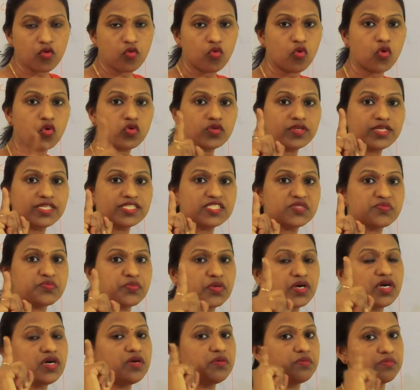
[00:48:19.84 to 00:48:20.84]
Only
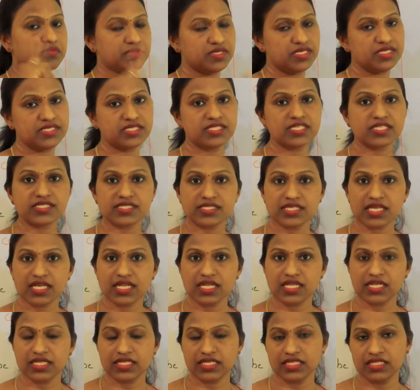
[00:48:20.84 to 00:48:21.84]
sperm is the
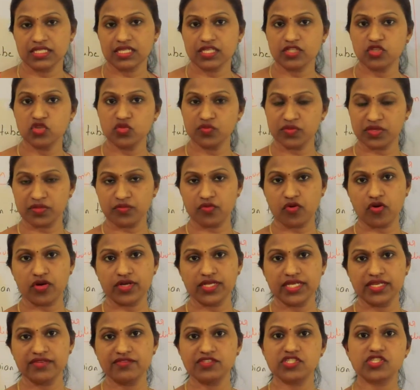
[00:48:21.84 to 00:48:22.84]
cell in the human
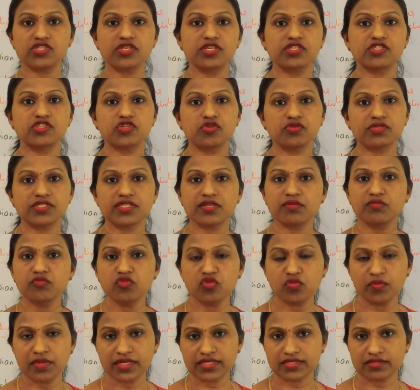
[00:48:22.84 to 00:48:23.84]
body which can shows the
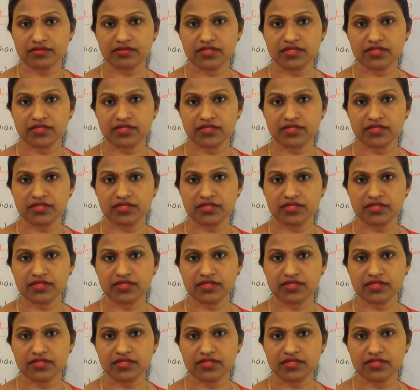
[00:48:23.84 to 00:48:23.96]
movement.